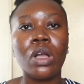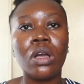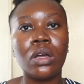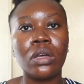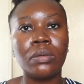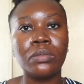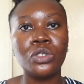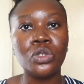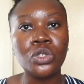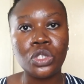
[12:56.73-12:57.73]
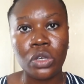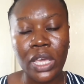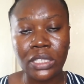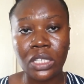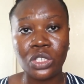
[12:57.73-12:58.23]
you use your
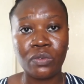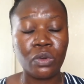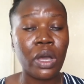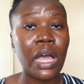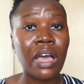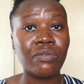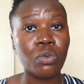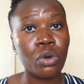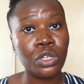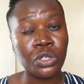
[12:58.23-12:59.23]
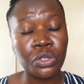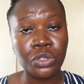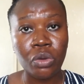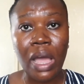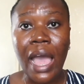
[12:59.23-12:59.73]
essence if you have one, you
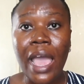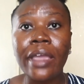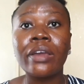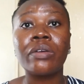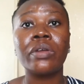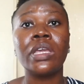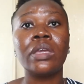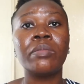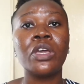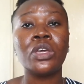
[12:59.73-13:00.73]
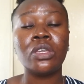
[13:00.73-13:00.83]
use your eye cream,